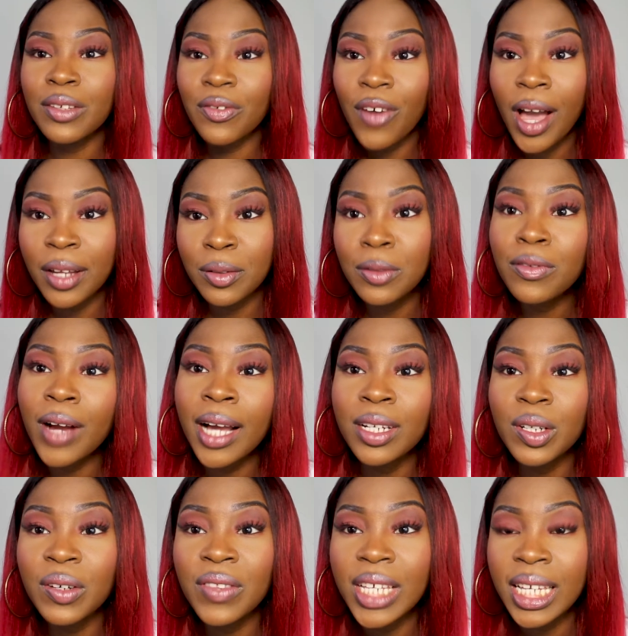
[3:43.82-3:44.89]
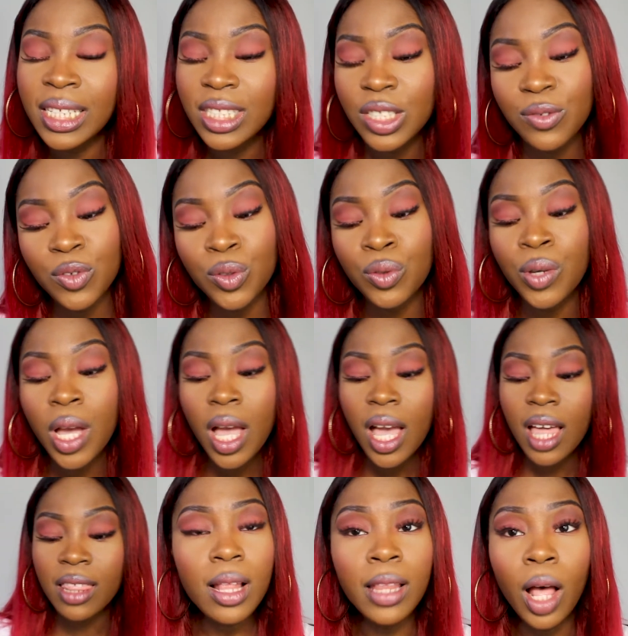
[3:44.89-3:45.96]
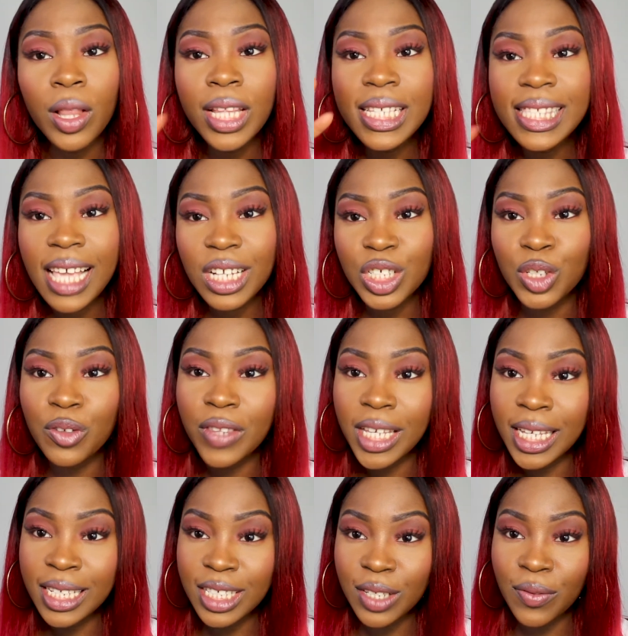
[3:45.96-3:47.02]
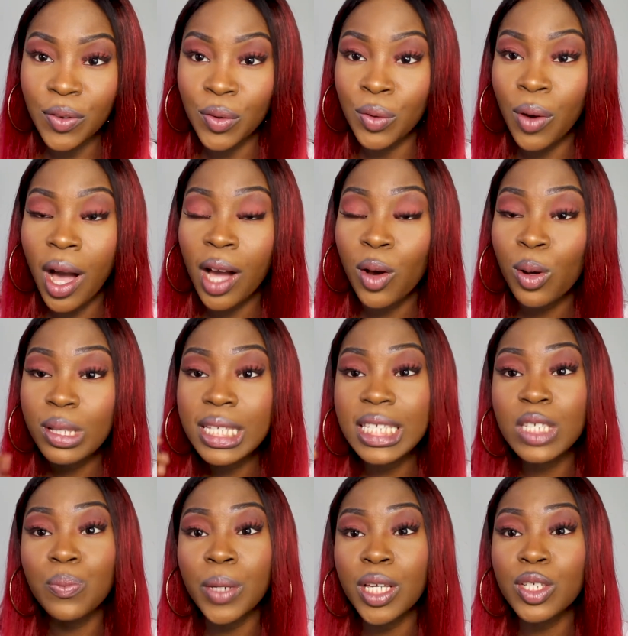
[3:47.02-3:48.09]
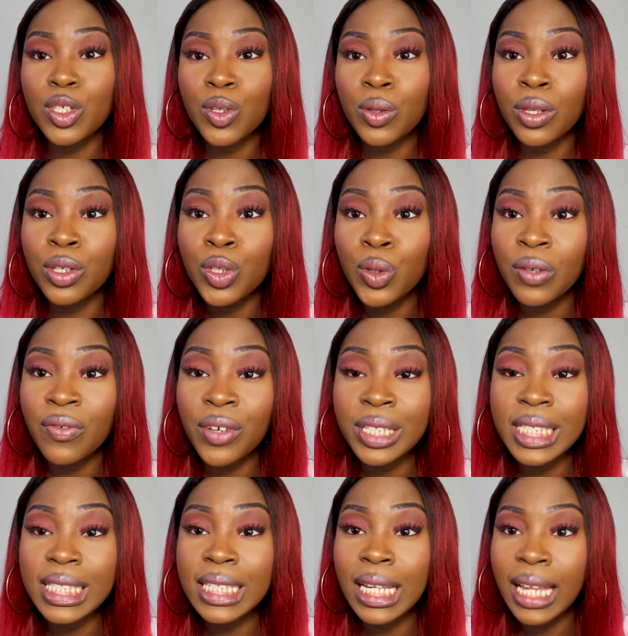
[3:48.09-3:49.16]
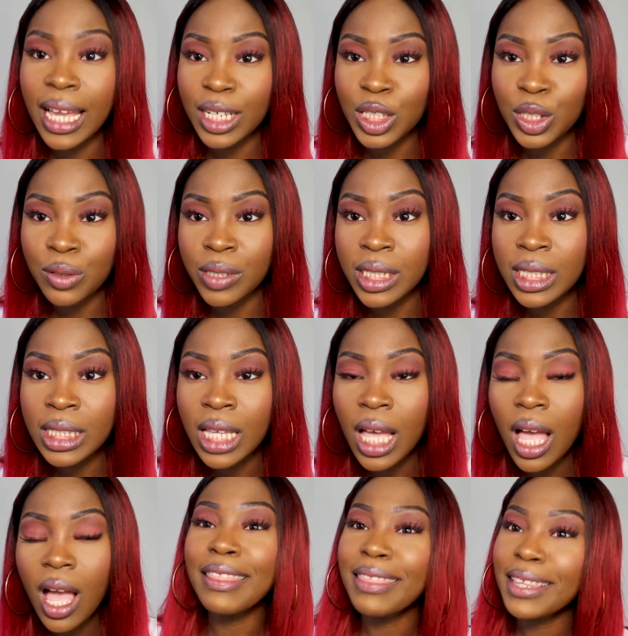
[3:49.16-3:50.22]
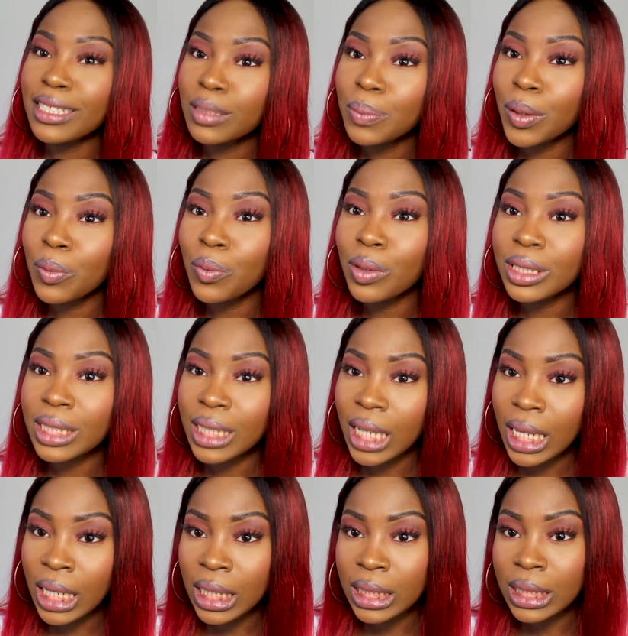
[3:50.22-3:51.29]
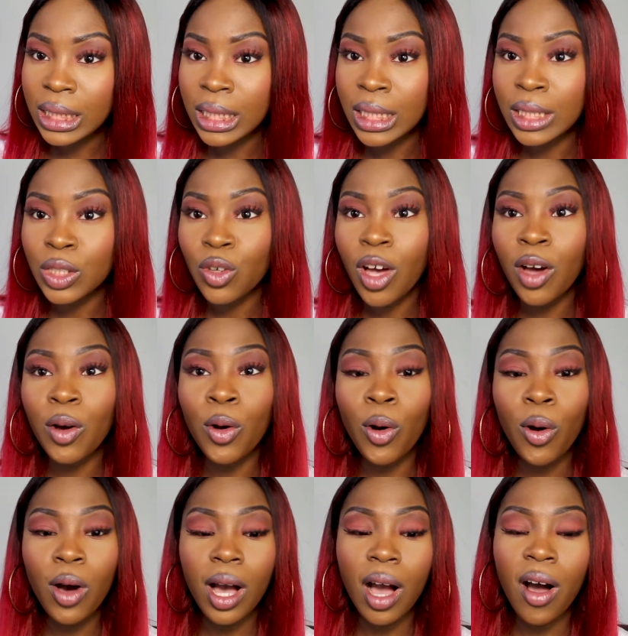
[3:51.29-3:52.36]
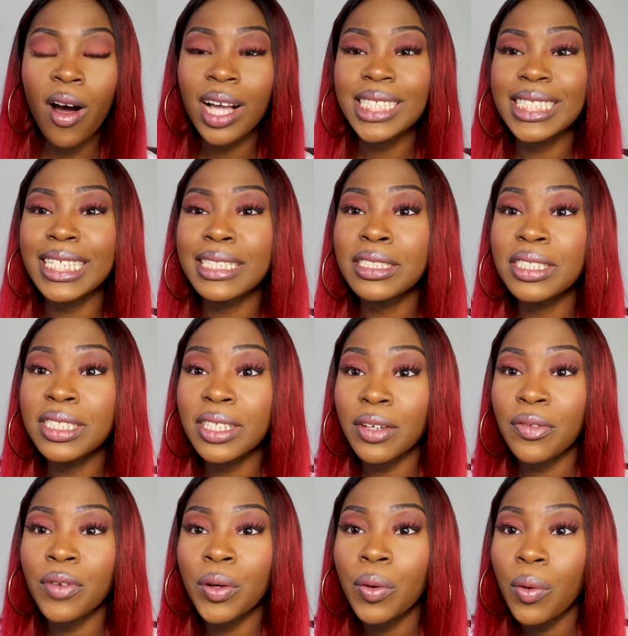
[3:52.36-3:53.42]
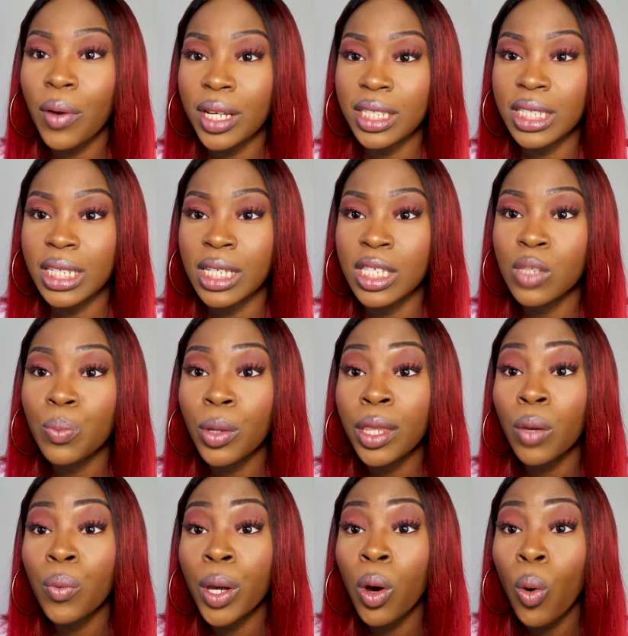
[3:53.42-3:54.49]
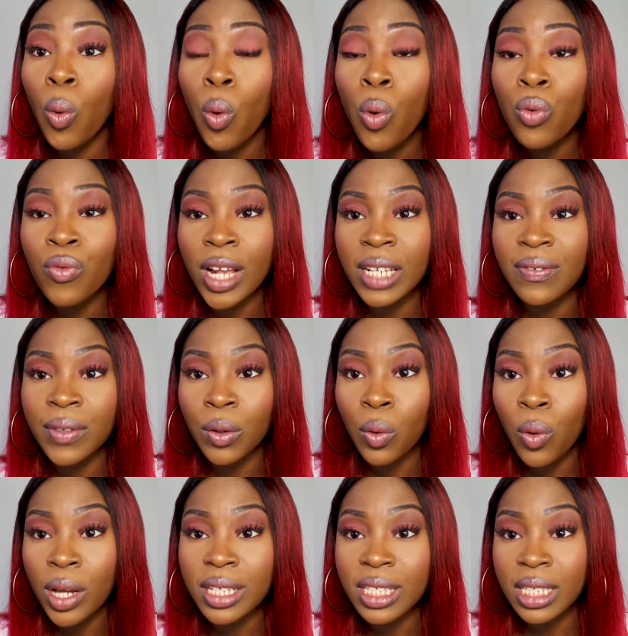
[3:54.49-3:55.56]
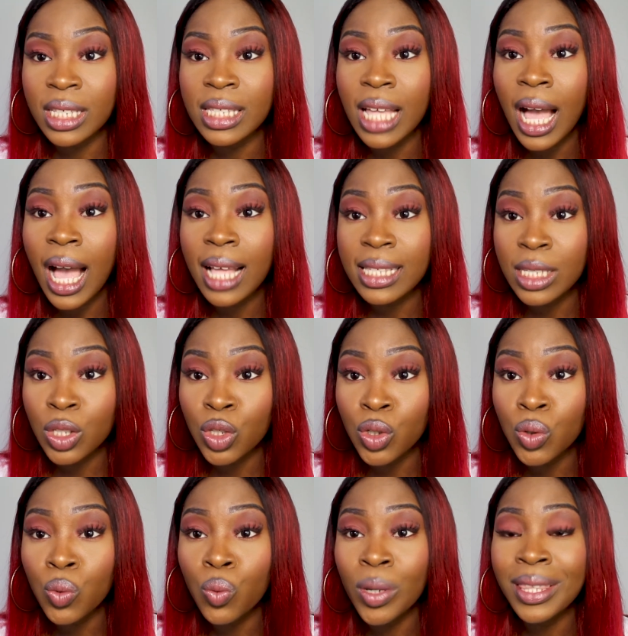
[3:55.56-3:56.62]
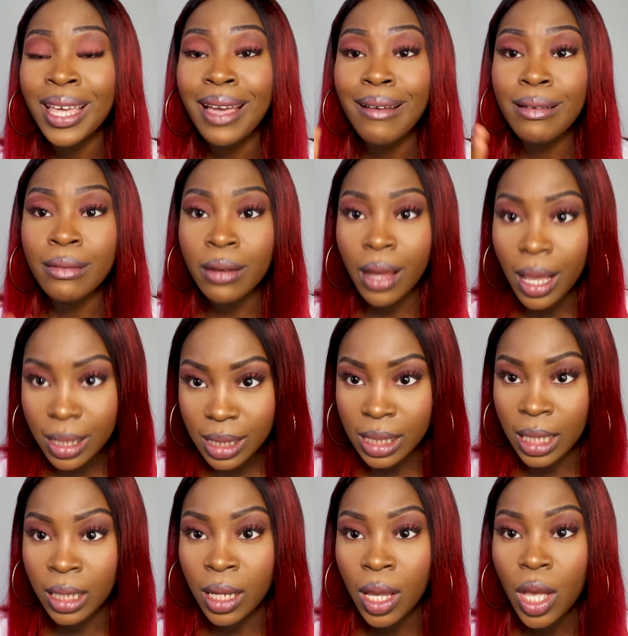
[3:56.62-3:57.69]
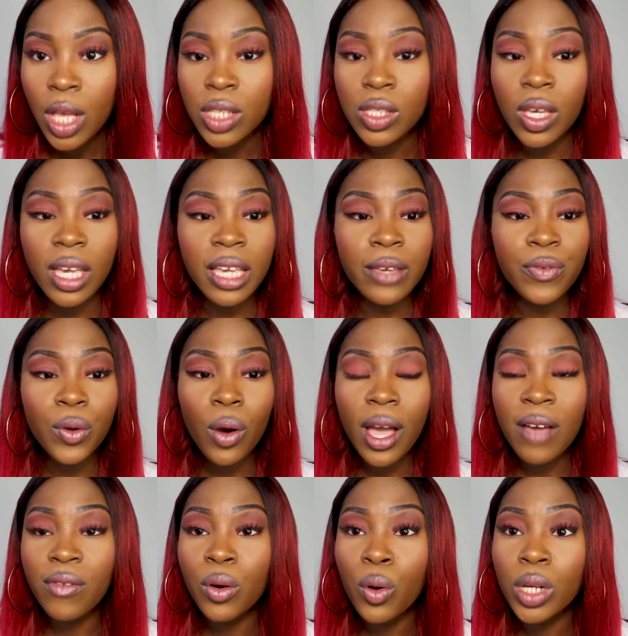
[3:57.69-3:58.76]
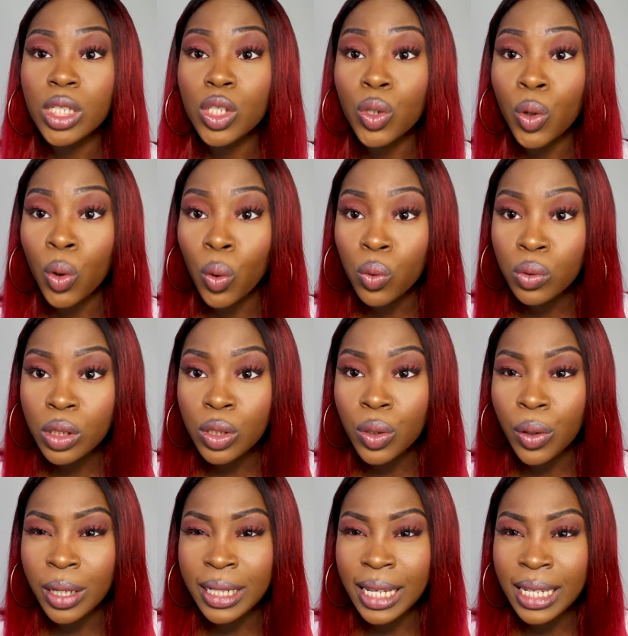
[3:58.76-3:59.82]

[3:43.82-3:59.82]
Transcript: the final round of the interview. Now this section of the interview, I got to speak to the university lecturers, and this bit wasn't easy. So I got asked different questions, but they were all relevant questions that had to do with nursing. So if you're ever going to go to an